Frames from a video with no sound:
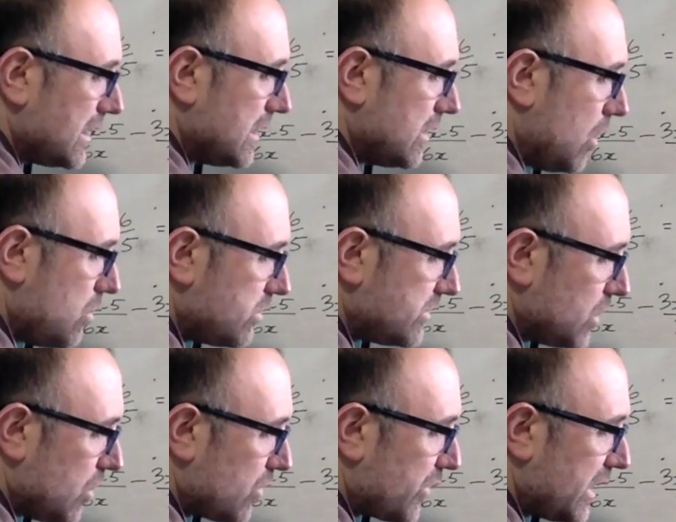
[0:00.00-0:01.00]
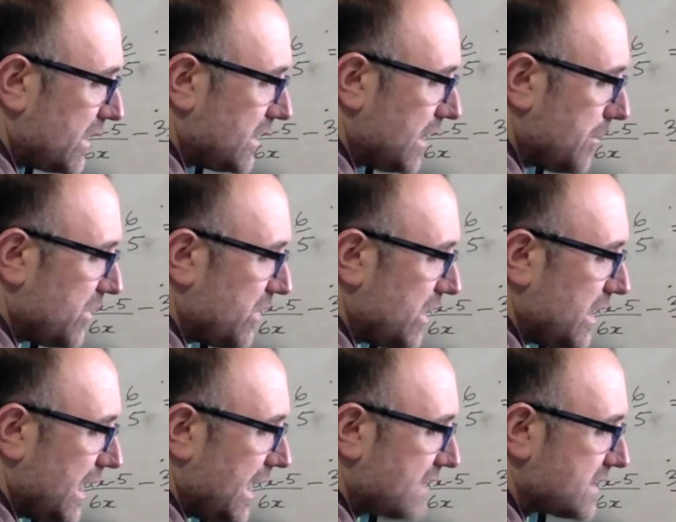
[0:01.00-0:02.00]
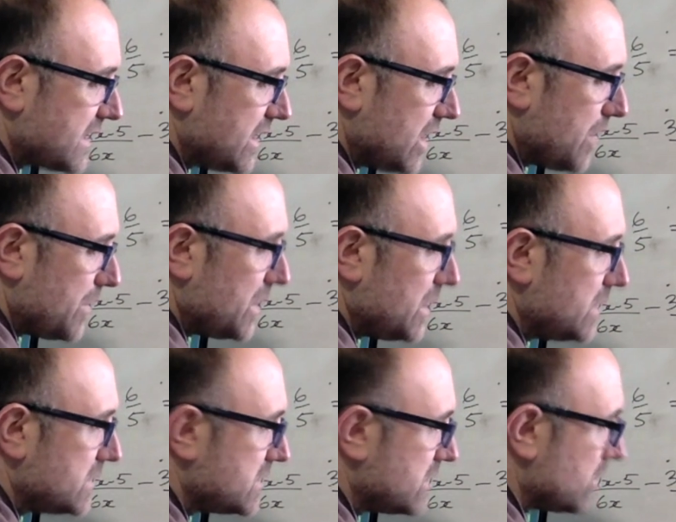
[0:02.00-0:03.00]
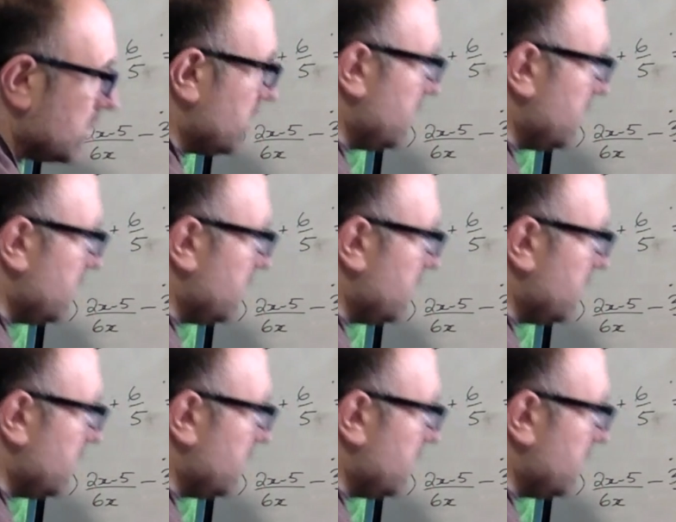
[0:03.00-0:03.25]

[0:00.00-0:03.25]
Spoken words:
Oh, don't forget the NPV. X cannot be 0.